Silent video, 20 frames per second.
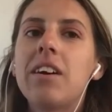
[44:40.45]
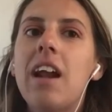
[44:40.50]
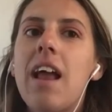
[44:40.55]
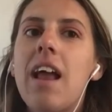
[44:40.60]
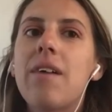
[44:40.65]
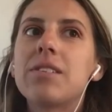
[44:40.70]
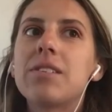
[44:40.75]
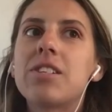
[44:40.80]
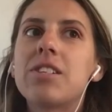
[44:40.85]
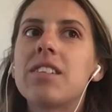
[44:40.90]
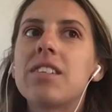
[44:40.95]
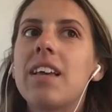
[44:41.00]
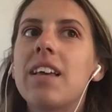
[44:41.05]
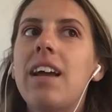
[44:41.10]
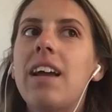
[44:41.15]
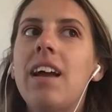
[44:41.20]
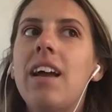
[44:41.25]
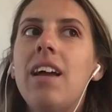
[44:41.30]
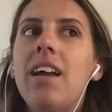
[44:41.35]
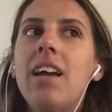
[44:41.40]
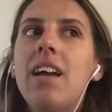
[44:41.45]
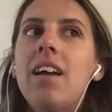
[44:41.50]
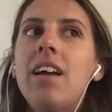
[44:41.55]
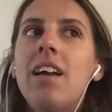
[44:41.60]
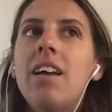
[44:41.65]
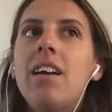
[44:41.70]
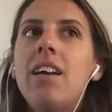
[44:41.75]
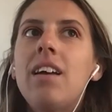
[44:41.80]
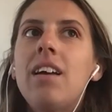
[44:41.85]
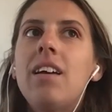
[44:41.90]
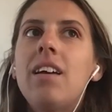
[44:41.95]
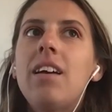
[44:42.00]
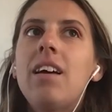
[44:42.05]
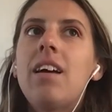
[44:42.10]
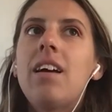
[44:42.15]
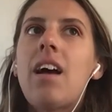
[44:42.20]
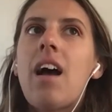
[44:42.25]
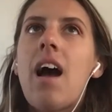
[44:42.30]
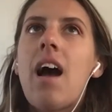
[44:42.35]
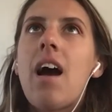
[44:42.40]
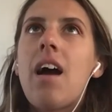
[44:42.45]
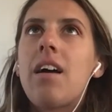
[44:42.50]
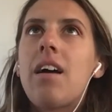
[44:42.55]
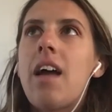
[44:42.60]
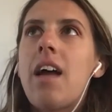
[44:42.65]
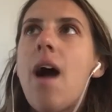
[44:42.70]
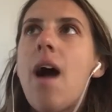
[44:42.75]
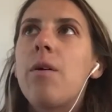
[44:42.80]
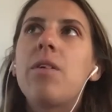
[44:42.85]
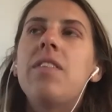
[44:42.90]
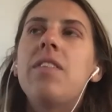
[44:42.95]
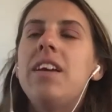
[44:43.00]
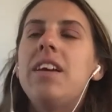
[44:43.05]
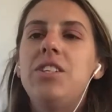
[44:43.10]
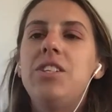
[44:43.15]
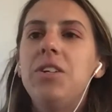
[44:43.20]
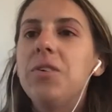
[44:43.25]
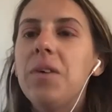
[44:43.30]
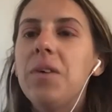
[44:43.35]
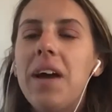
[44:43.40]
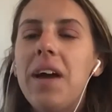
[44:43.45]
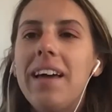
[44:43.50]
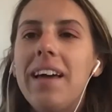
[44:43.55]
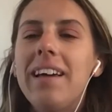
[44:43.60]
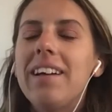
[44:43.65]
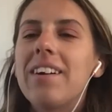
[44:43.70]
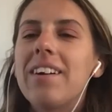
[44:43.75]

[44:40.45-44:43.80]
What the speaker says: And I was just like, how do they do it?